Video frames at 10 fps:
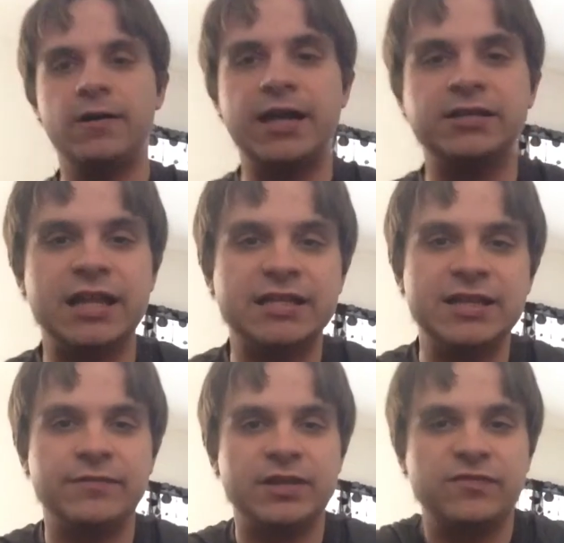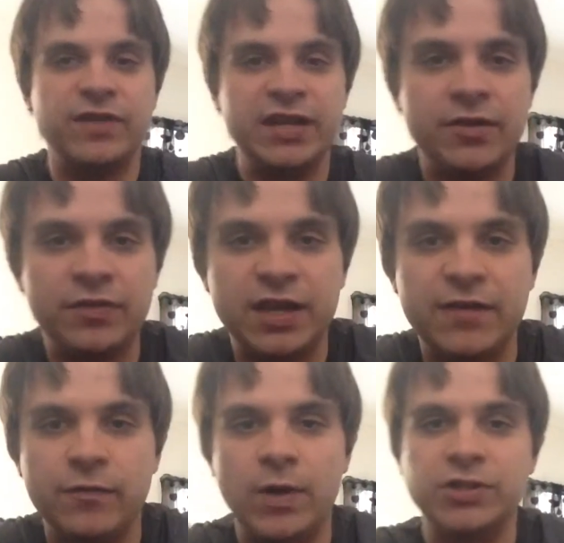Okay, so that's it for this video. Thank
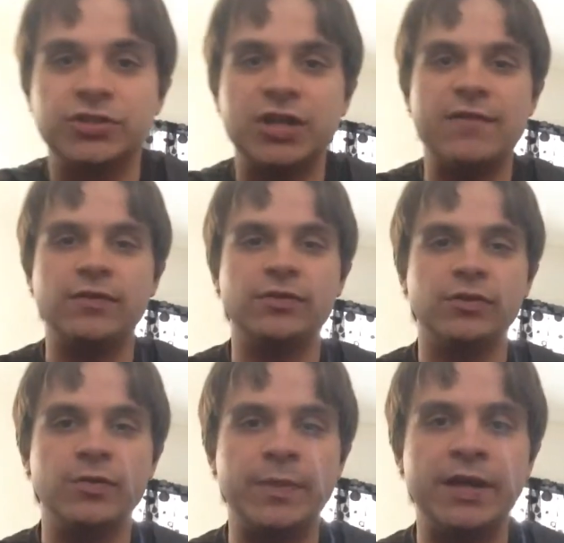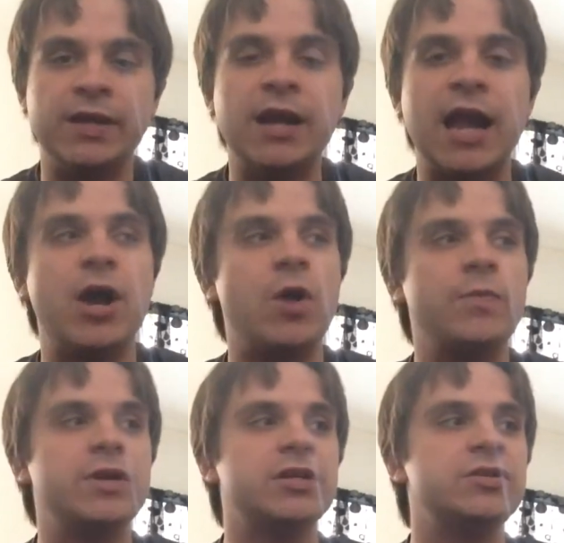you for watching Travel and Root Beer. I
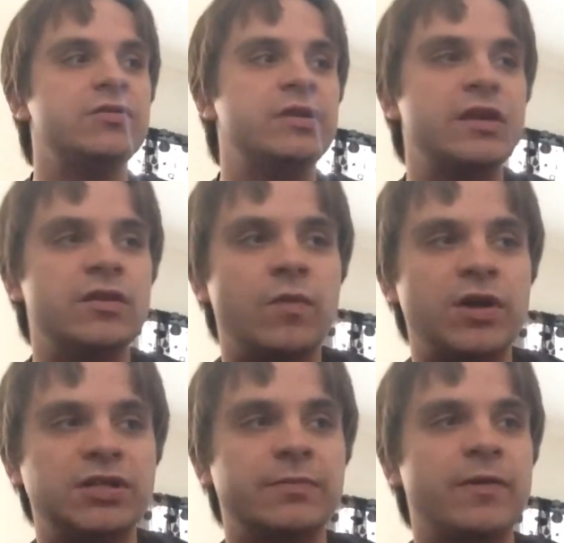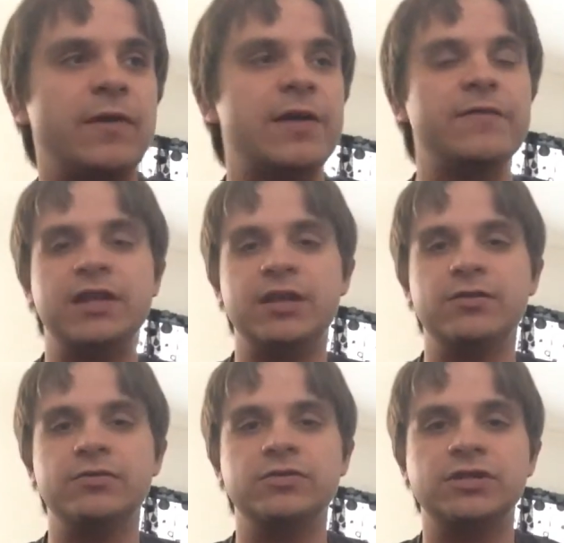hope you can tune in and watch some of my
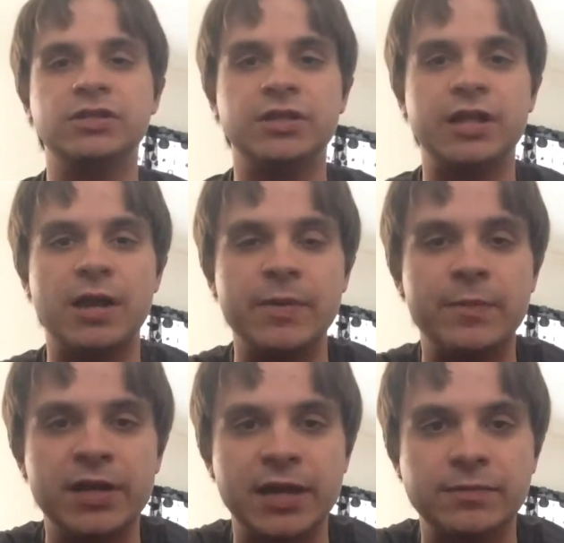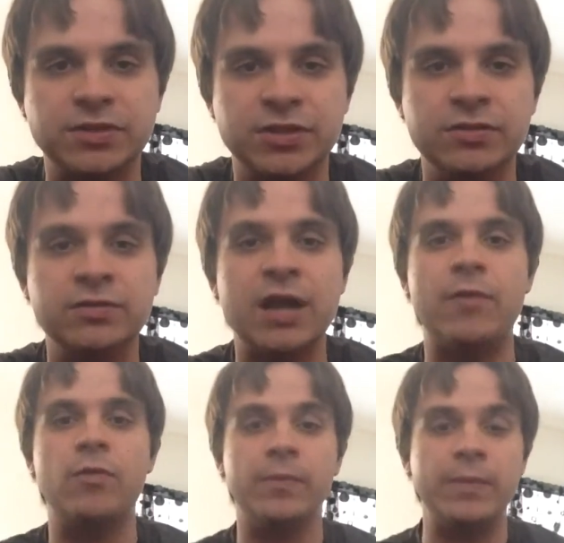videos that I'll be putting up soon. I
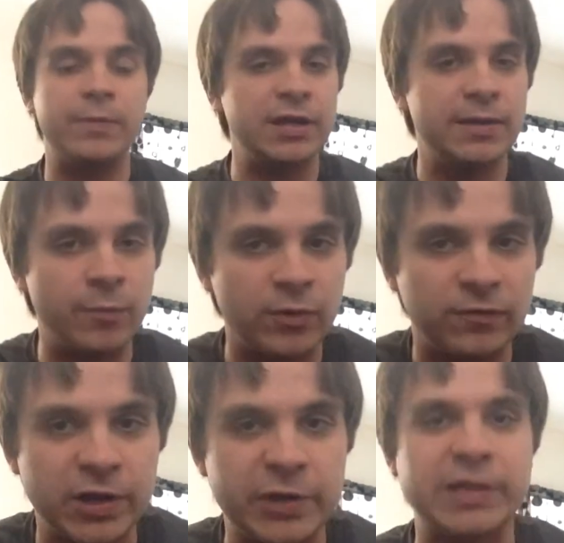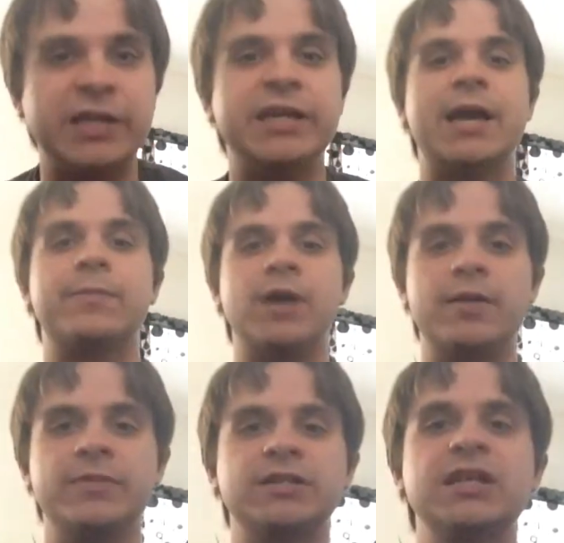will be putting up more frequently, I
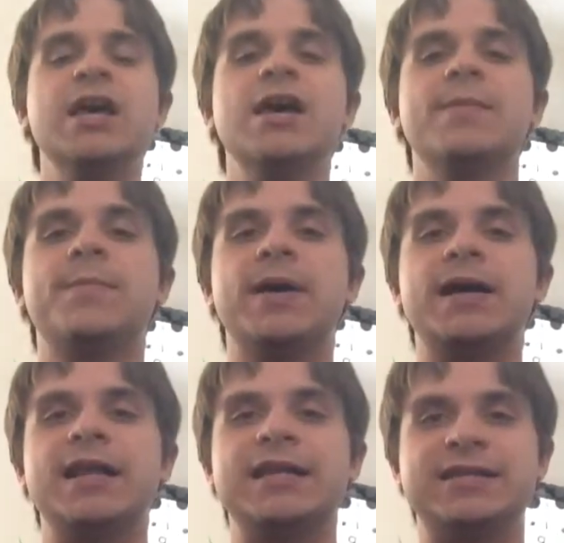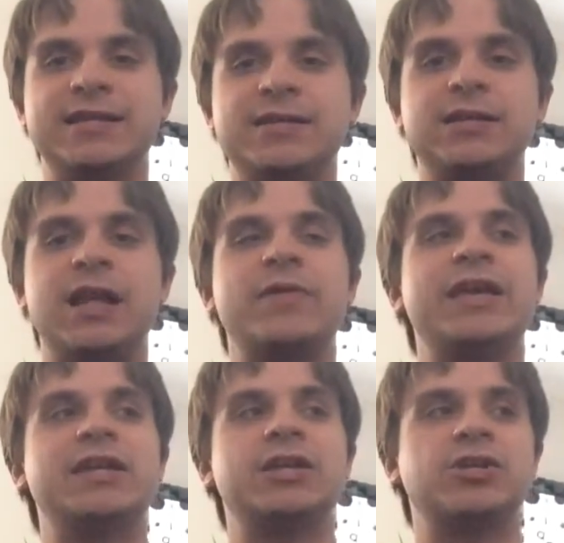promise. But until we
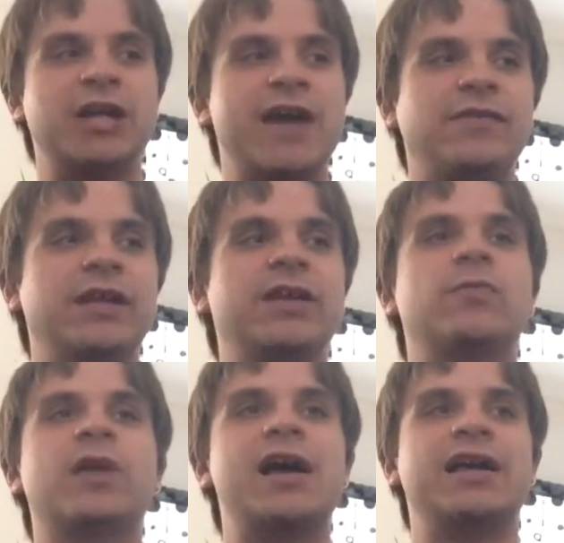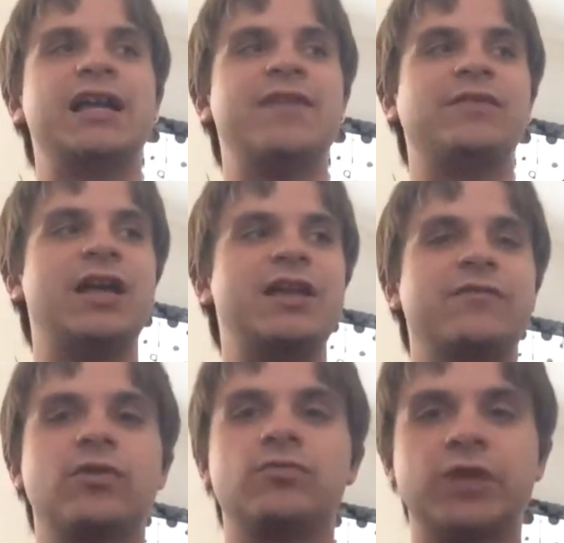get to traveling, we're not going to have a lot
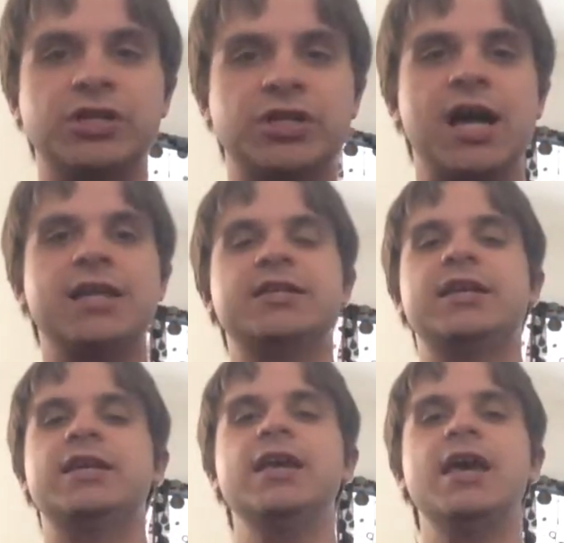of real rich content.